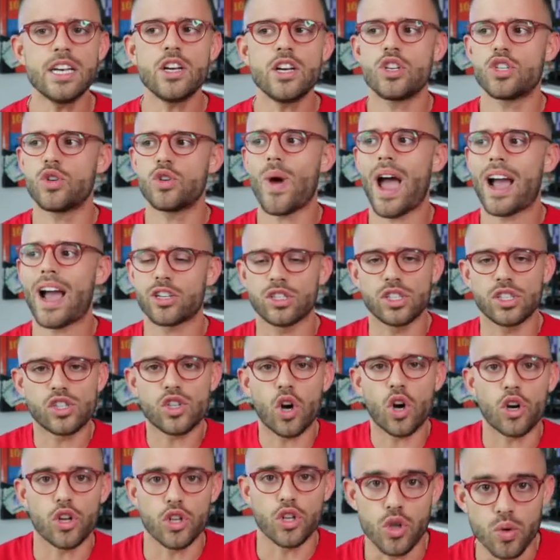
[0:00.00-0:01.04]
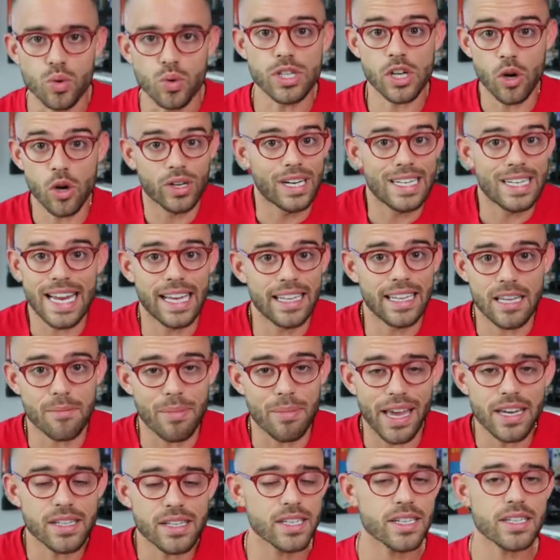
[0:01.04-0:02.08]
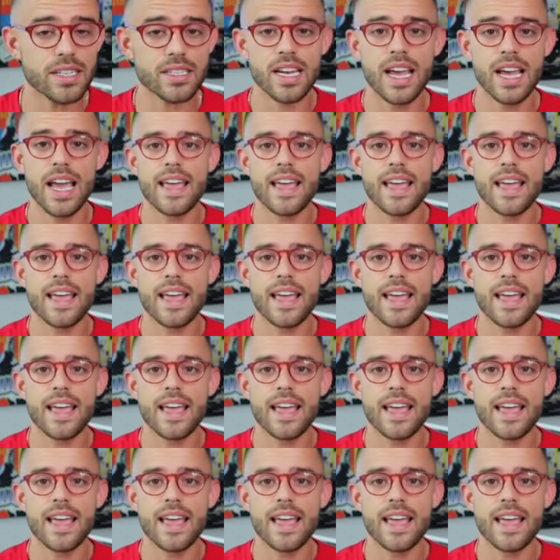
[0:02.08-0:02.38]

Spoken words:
to actually start using on a daily basis